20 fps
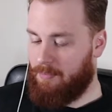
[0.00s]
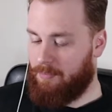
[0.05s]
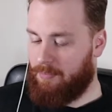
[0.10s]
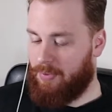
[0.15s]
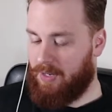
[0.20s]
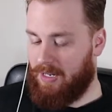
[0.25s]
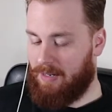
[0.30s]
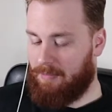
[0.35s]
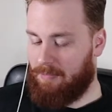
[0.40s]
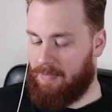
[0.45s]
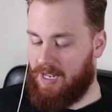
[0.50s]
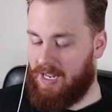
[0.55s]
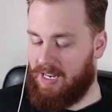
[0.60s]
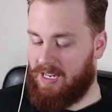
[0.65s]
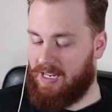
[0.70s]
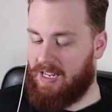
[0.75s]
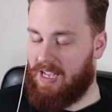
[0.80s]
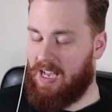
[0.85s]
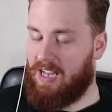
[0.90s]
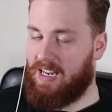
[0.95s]
But my
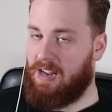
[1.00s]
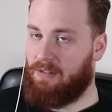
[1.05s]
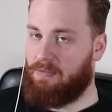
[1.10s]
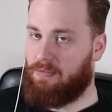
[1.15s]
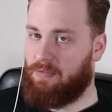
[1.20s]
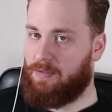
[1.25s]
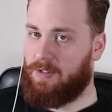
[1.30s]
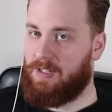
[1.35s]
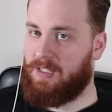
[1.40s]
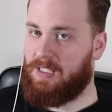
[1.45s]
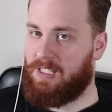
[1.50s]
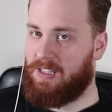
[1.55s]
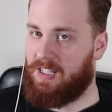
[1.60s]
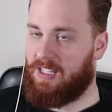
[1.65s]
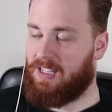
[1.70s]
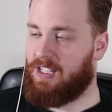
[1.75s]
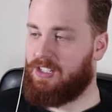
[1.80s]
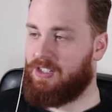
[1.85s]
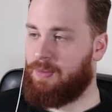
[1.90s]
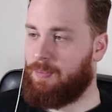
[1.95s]
God, I really
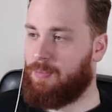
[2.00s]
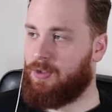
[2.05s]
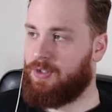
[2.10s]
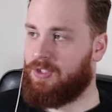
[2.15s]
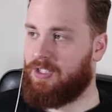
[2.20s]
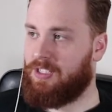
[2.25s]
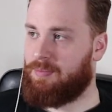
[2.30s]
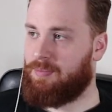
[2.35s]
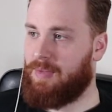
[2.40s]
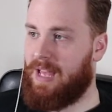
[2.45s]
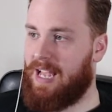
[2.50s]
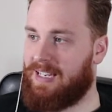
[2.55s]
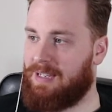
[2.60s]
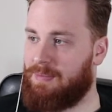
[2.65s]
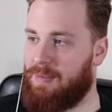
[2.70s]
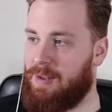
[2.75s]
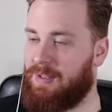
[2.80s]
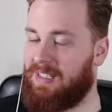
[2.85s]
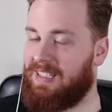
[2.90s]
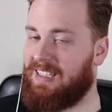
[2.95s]
think they should push this back to
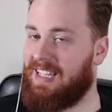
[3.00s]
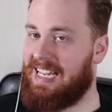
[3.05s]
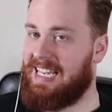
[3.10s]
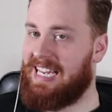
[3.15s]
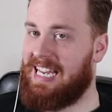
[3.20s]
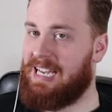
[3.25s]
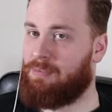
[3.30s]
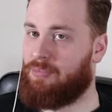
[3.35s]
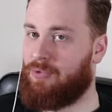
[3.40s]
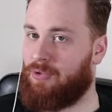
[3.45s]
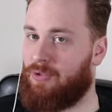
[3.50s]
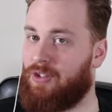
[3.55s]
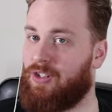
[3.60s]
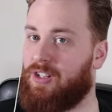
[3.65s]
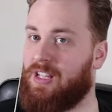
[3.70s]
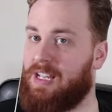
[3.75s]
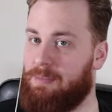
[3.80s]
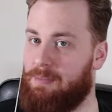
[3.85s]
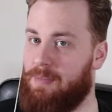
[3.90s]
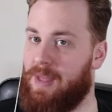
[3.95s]
maybe late April
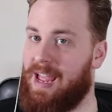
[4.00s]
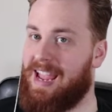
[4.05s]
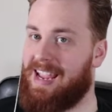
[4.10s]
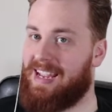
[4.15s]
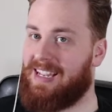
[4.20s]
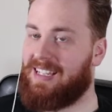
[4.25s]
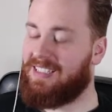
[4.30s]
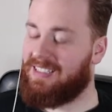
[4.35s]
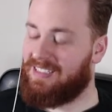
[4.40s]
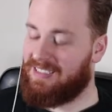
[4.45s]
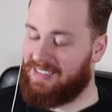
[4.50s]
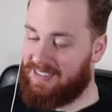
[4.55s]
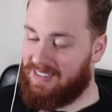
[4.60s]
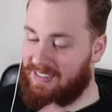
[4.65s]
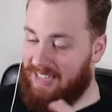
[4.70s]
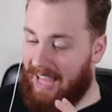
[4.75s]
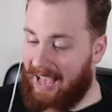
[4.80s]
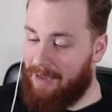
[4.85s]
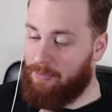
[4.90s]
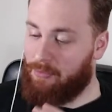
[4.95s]
and May.
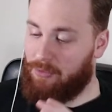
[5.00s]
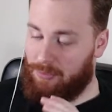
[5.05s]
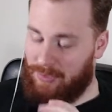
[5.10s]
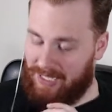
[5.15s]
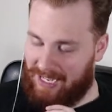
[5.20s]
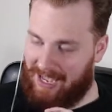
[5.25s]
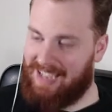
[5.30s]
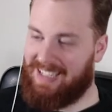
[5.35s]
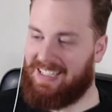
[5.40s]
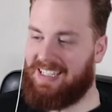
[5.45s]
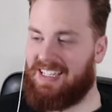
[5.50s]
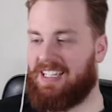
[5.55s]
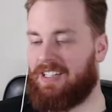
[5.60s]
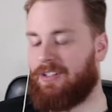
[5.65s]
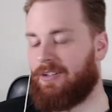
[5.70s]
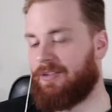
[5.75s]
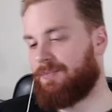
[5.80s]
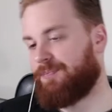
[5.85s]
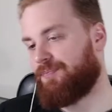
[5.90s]
That would be ideal.